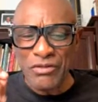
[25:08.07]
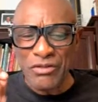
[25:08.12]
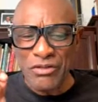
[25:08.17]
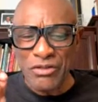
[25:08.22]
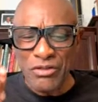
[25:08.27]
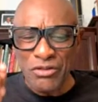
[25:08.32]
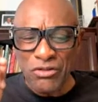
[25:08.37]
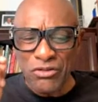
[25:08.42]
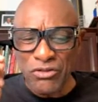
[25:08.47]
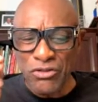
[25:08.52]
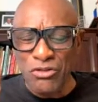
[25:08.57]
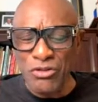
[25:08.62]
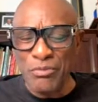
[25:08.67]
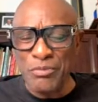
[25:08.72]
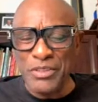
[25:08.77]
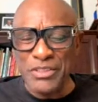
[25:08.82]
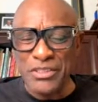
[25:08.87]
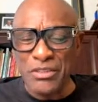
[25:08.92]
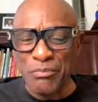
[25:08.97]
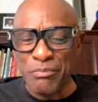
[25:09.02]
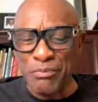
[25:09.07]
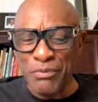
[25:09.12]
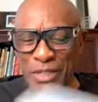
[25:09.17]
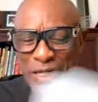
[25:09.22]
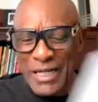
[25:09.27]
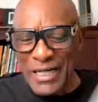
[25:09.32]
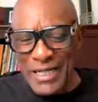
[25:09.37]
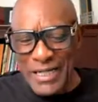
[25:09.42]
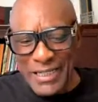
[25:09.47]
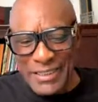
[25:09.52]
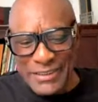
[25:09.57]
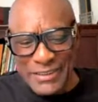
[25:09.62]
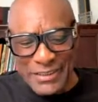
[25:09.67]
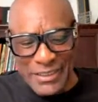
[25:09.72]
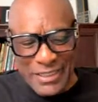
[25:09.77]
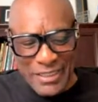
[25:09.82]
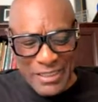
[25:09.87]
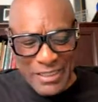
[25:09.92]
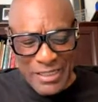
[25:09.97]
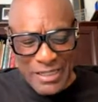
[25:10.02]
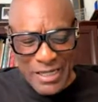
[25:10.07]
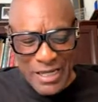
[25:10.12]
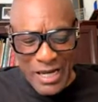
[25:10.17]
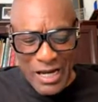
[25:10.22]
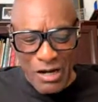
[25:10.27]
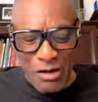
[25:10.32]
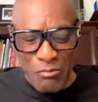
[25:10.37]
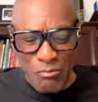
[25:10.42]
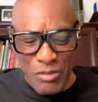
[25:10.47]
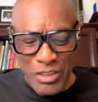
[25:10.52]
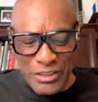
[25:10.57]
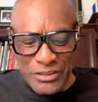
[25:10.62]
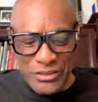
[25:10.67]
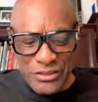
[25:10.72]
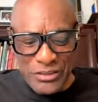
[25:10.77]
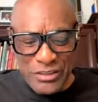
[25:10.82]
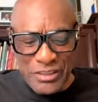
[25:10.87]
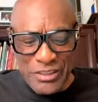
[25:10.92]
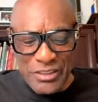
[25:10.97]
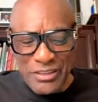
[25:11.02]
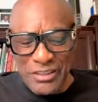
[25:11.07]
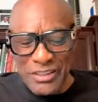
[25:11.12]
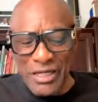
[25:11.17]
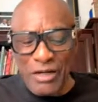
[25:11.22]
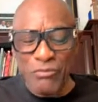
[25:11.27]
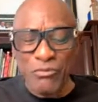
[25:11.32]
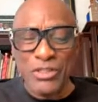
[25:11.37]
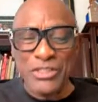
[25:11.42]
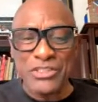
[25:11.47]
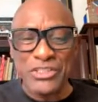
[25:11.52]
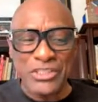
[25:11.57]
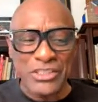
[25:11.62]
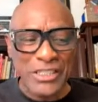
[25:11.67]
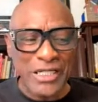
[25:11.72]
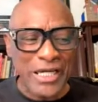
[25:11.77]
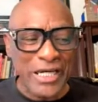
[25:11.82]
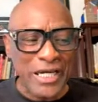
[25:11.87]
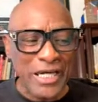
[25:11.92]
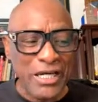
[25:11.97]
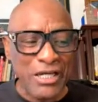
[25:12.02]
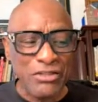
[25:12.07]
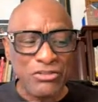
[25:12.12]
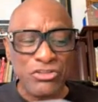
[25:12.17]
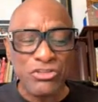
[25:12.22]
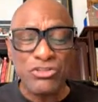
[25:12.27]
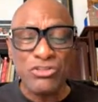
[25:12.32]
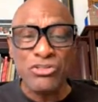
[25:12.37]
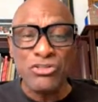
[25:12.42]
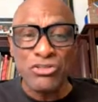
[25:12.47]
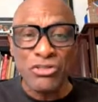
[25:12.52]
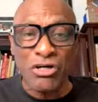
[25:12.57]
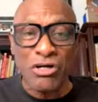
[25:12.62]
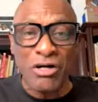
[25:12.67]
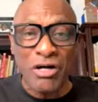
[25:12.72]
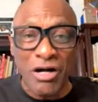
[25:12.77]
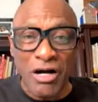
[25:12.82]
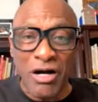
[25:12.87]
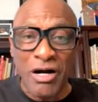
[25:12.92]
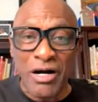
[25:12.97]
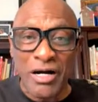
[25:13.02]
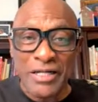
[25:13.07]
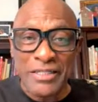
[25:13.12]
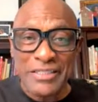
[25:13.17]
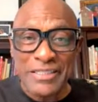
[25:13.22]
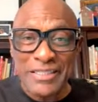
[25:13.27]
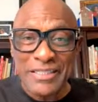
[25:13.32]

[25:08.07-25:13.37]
Amen. You'll be surprised how much that would change your heart.